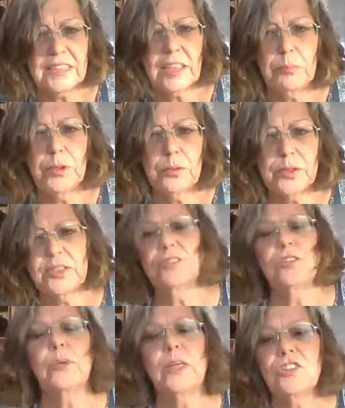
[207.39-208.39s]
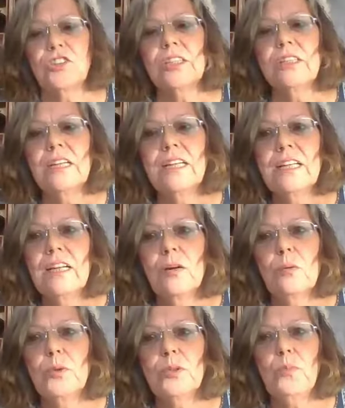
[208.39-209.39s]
abuse situation, we